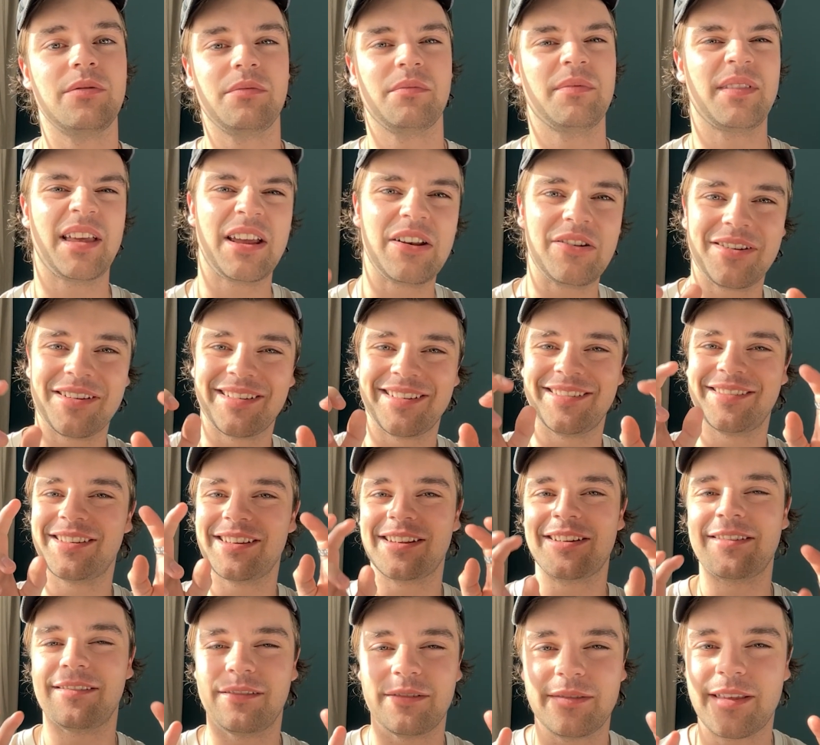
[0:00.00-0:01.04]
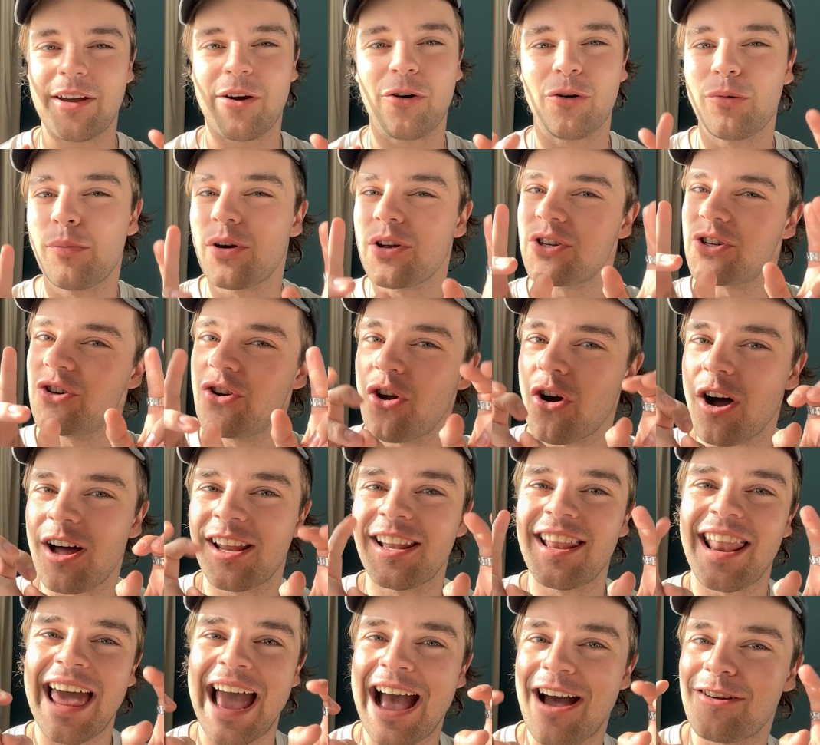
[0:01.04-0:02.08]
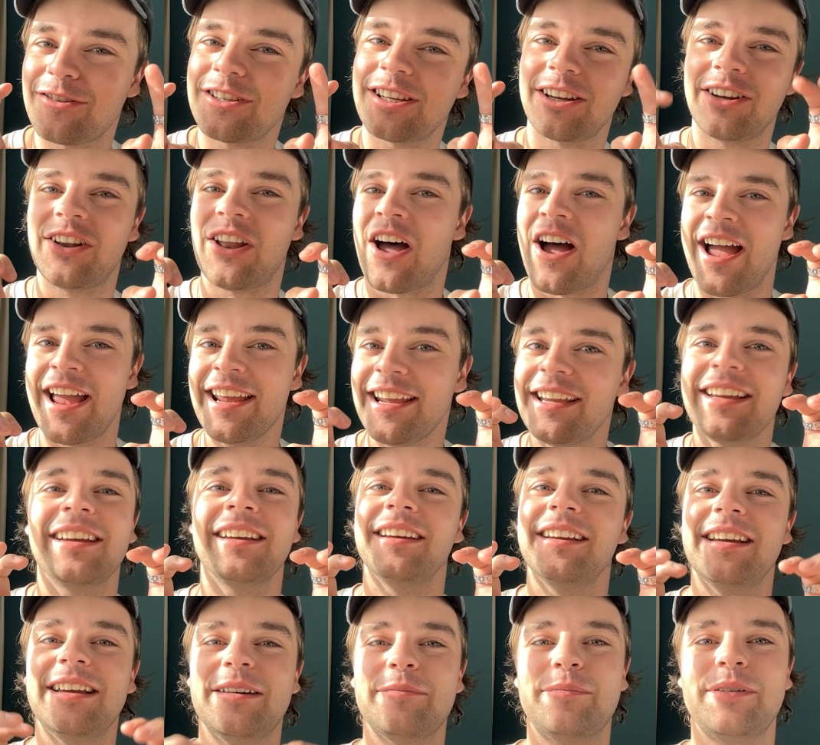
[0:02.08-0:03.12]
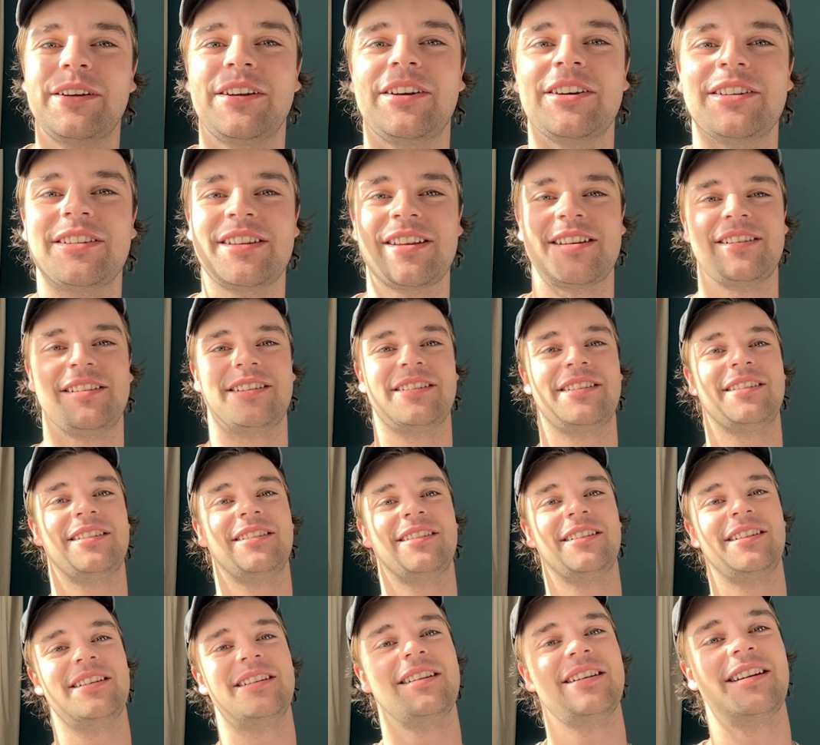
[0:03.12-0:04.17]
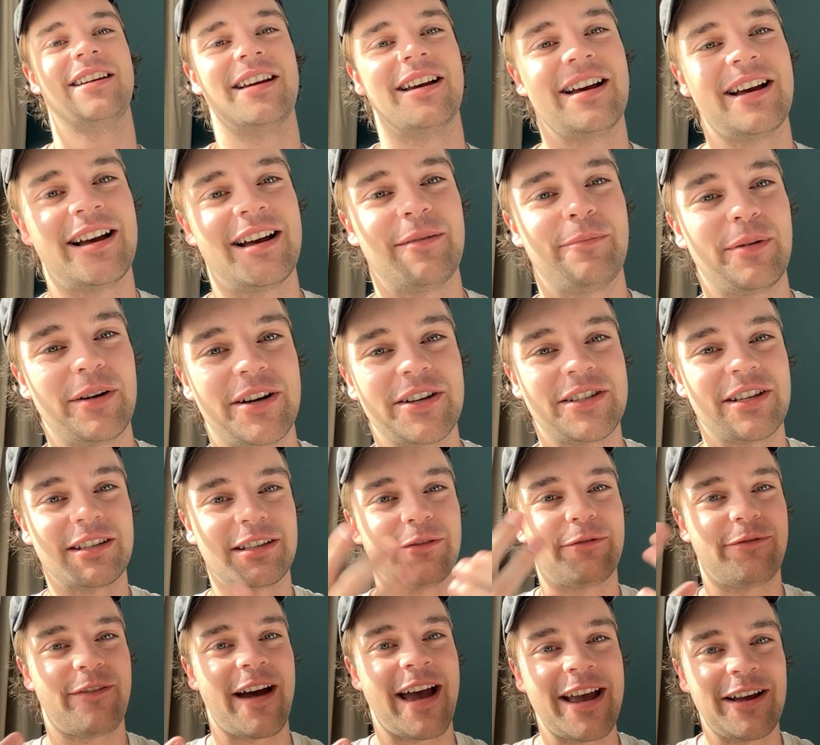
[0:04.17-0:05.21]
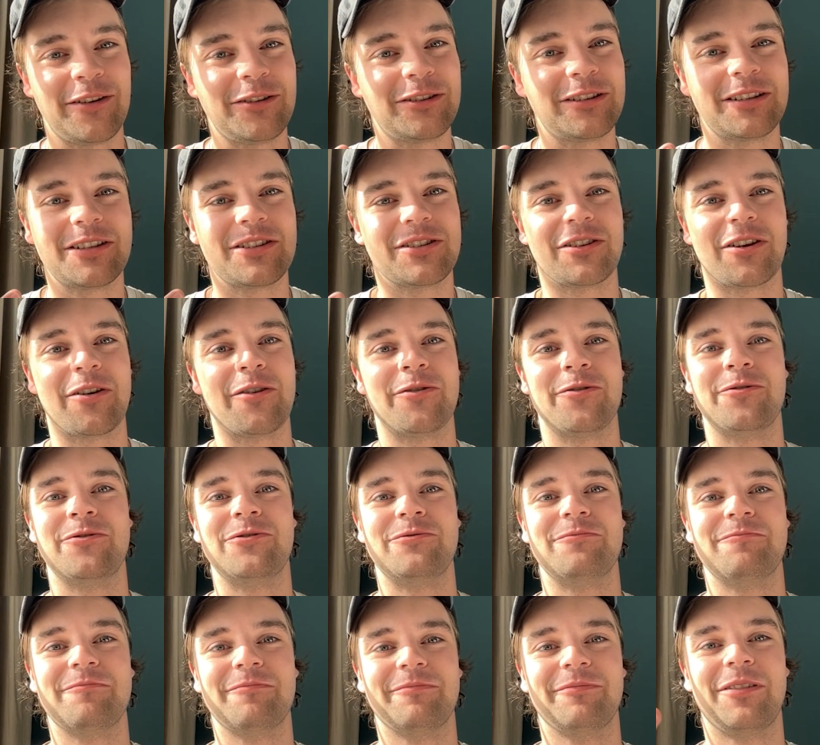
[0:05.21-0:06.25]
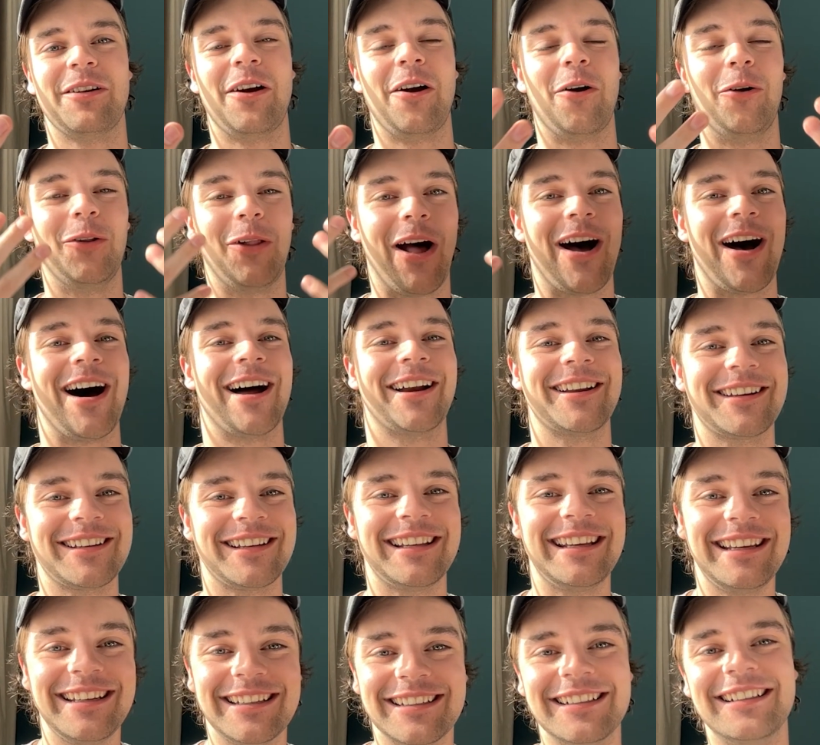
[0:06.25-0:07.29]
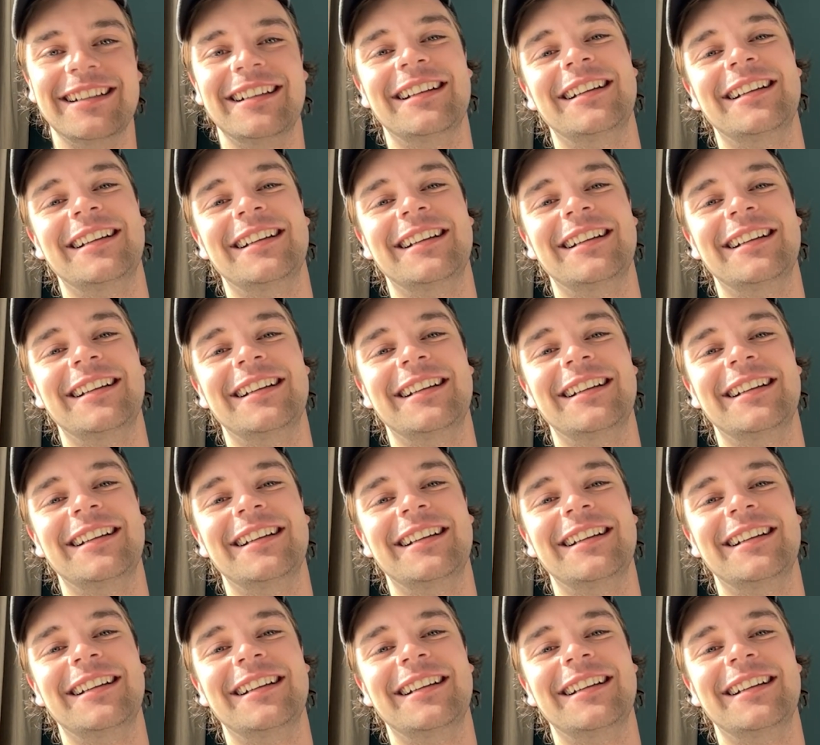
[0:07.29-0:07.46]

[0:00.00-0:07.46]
they're almost not allowed to like because it's failed so wholeheartedly.